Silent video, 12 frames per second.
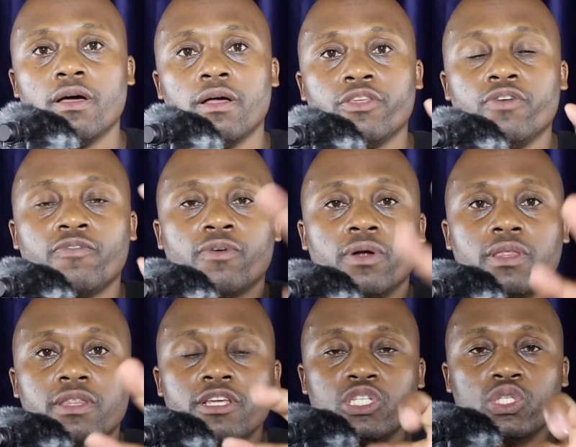you've got
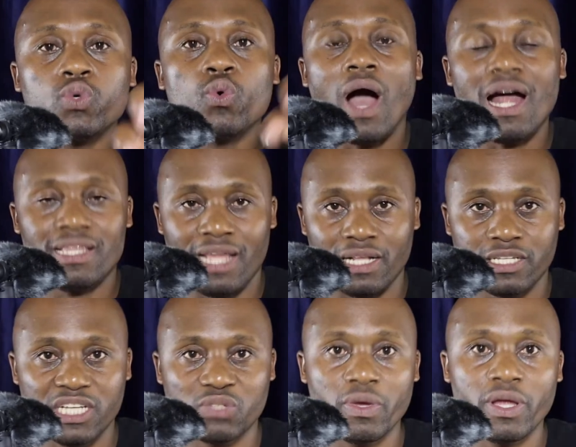these 2 adults
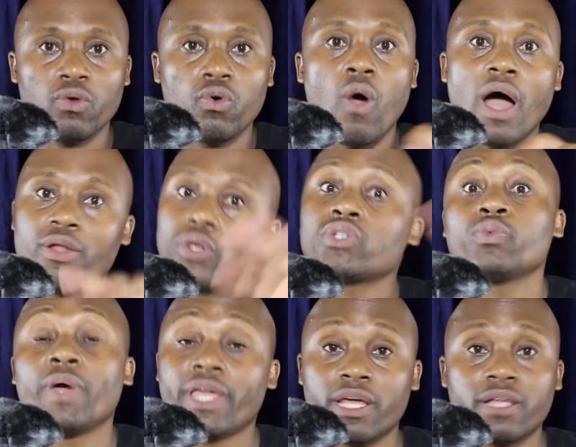as well who are not
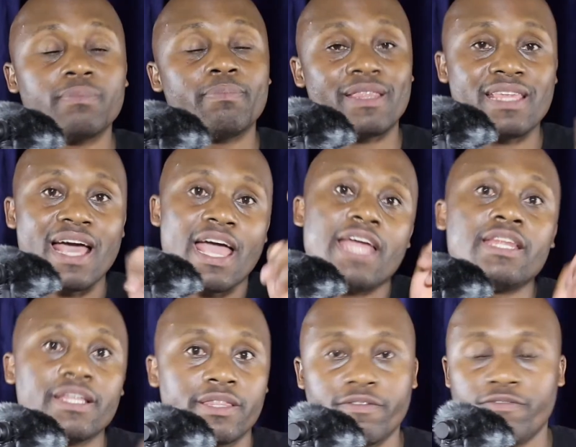working, but they are
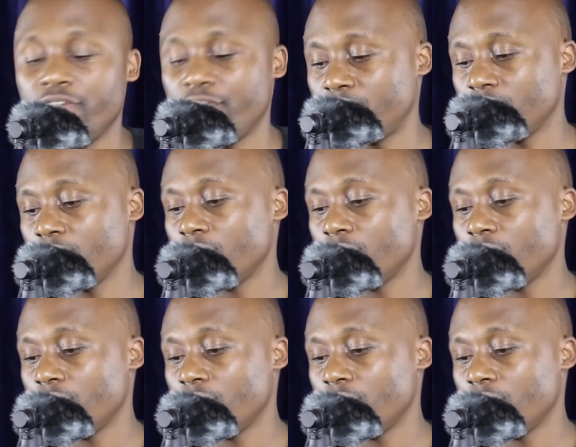earning 350.